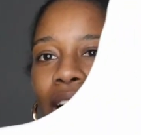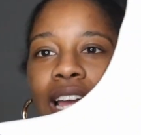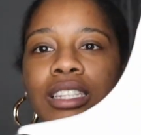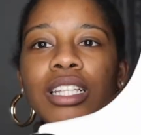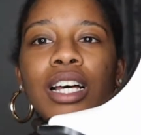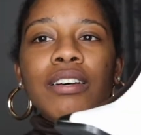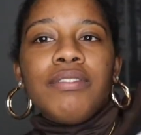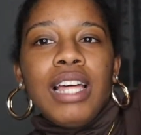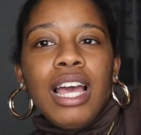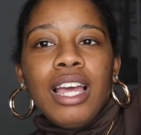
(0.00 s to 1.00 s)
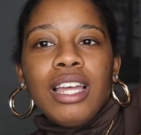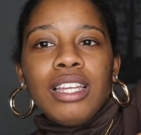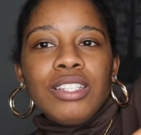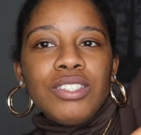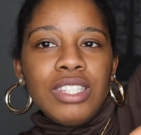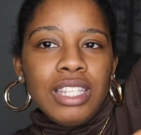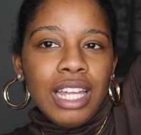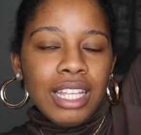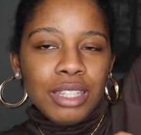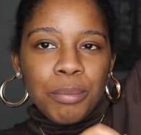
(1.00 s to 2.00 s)
I love that. You see
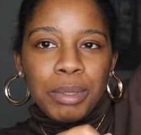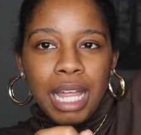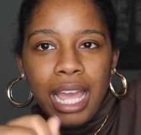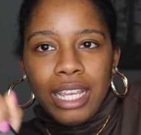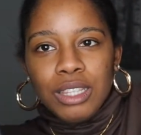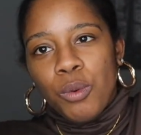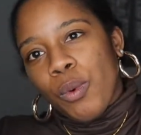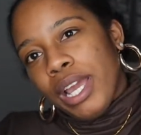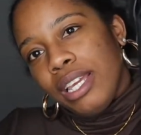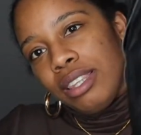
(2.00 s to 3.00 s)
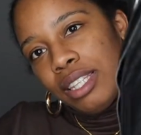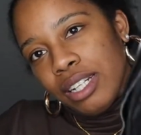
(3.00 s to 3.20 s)
that? The black and the white.